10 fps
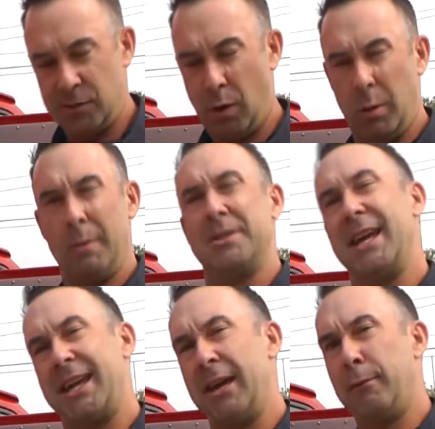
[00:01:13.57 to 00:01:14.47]
is what we would
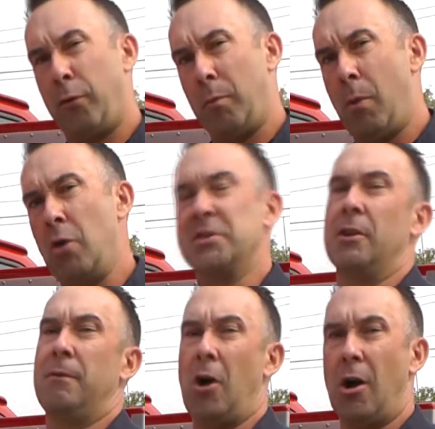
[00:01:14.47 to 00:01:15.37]
take in for most
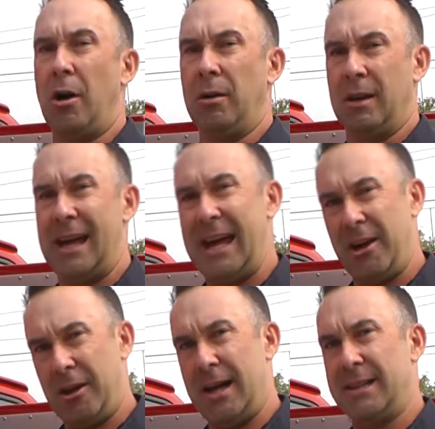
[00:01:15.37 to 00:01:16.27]
of our
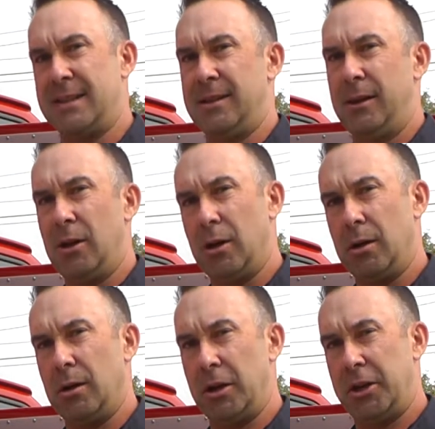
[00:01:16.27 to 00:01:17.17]
ALS
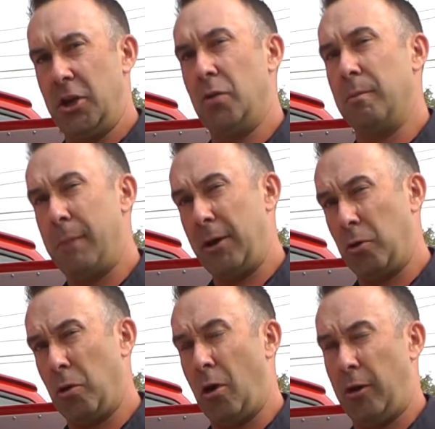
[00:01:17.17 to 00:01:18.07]
acute
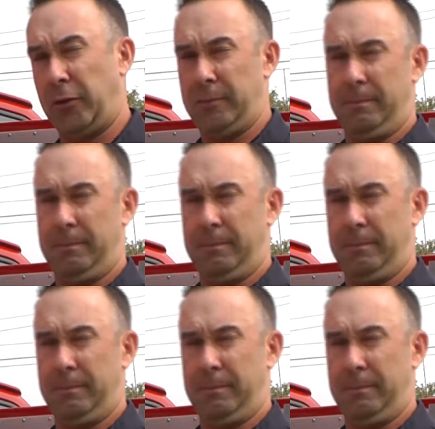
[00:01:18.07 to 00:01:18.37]
medical calls.